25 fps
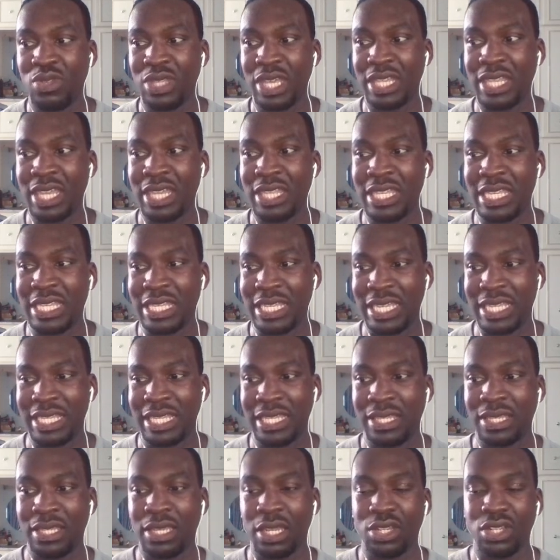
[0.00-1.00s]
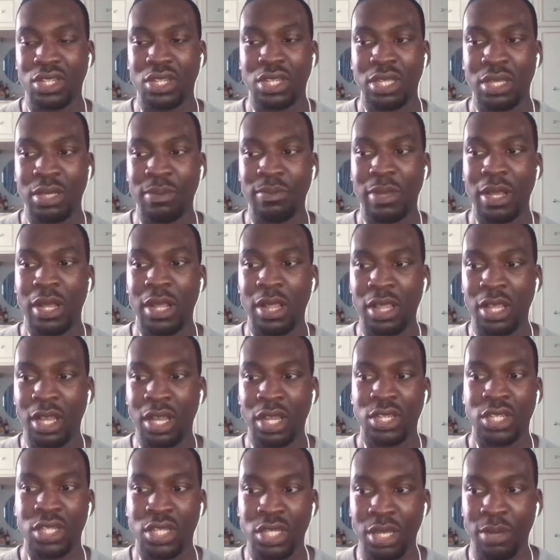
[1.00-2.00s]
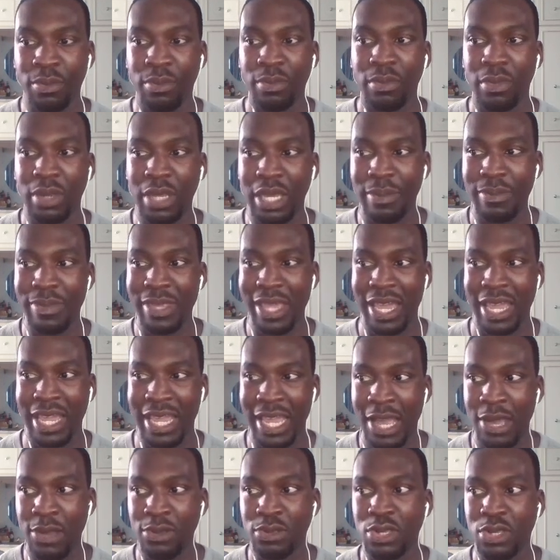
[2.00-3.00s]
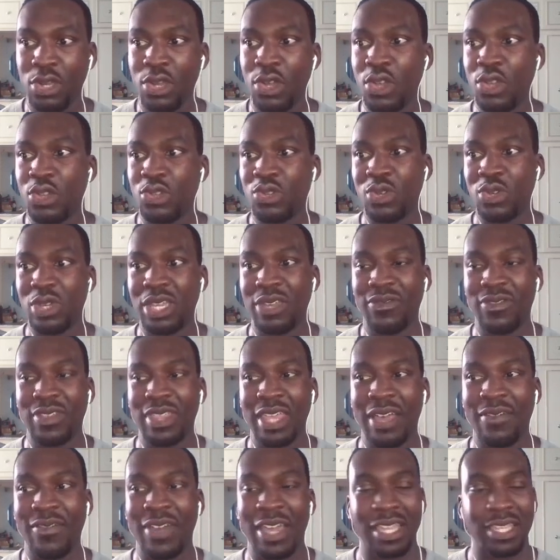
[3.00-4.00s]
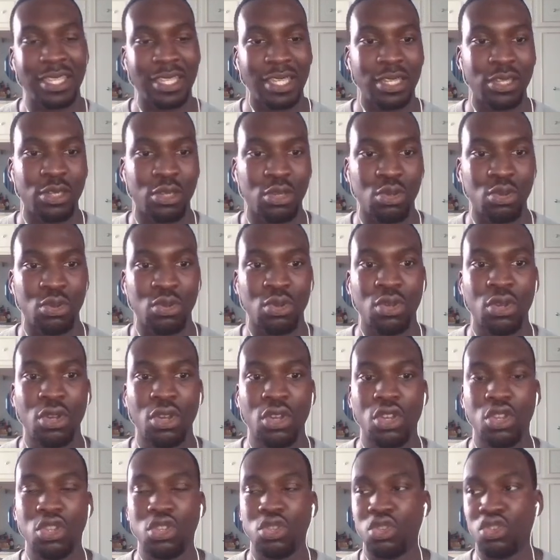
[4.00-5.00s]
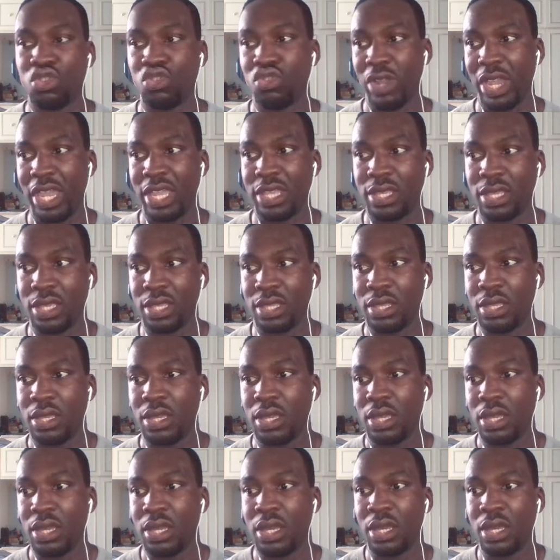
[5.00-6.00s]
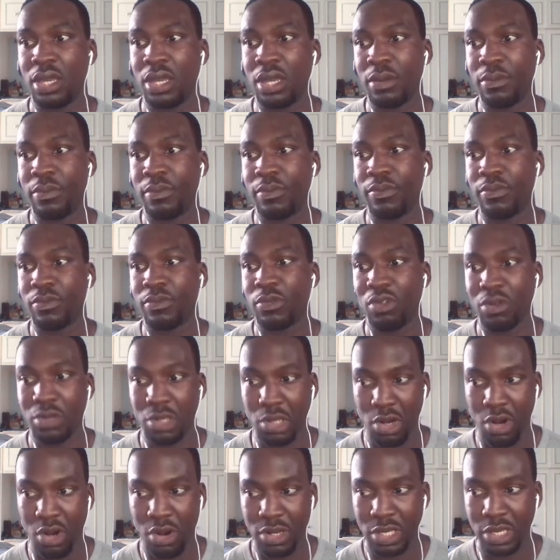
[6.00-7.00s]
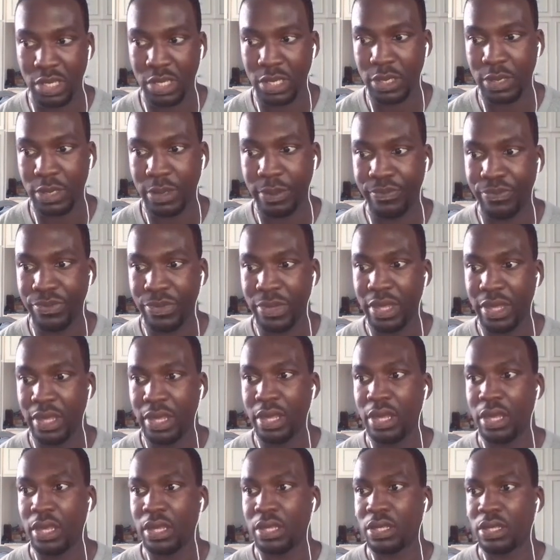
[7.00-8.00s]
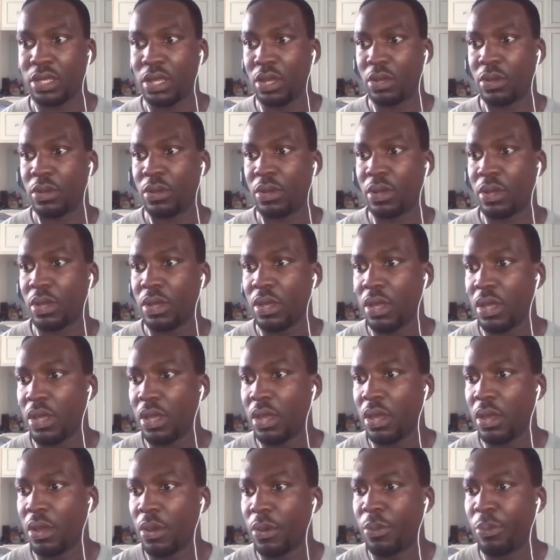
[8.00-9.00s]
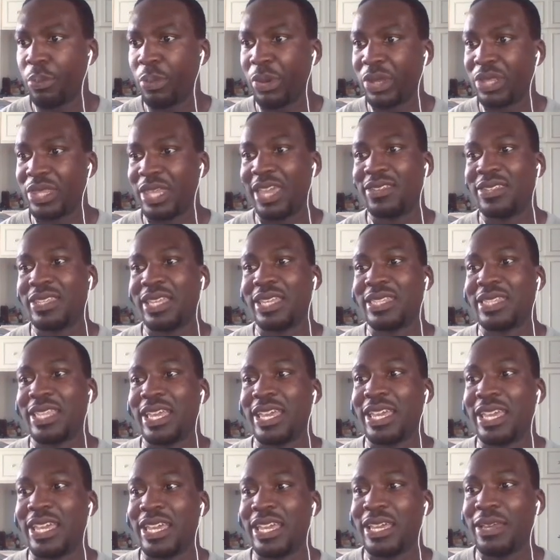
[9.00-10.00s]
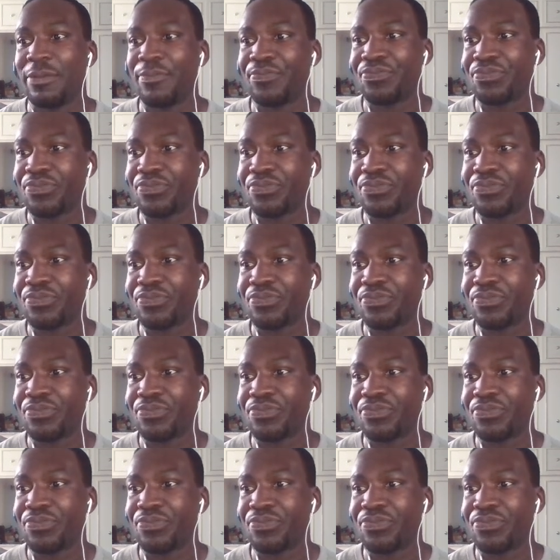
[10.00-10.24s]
that they needed such a, a large sum in their account to even have access to to trade in um, cryptocurrencies. So, but they said that here,